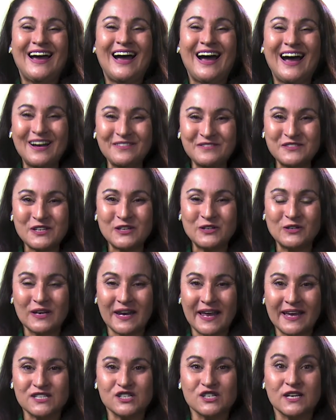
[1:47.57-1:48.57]
After your
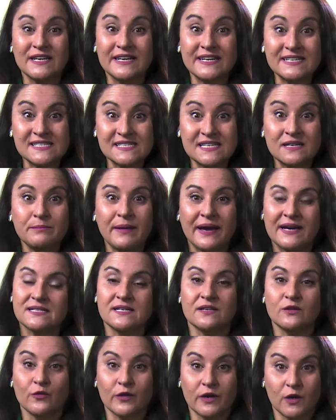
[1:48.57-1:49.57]
lecture, listen back
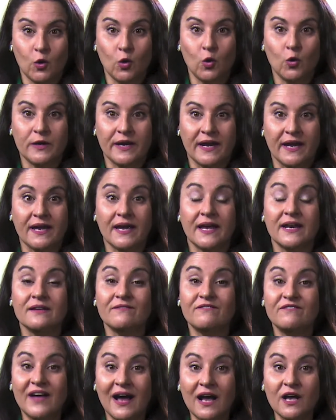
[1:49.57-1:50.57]
to the recording and
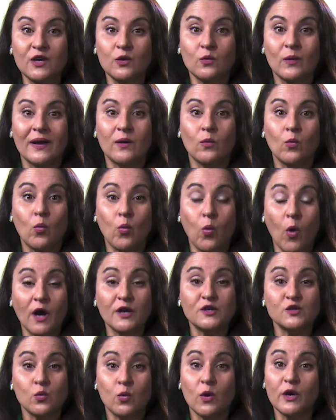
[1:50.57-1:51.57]
evaluate
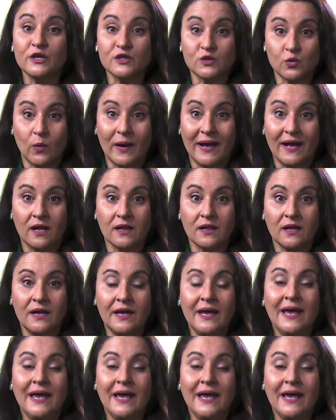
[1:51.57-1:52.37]
what worked well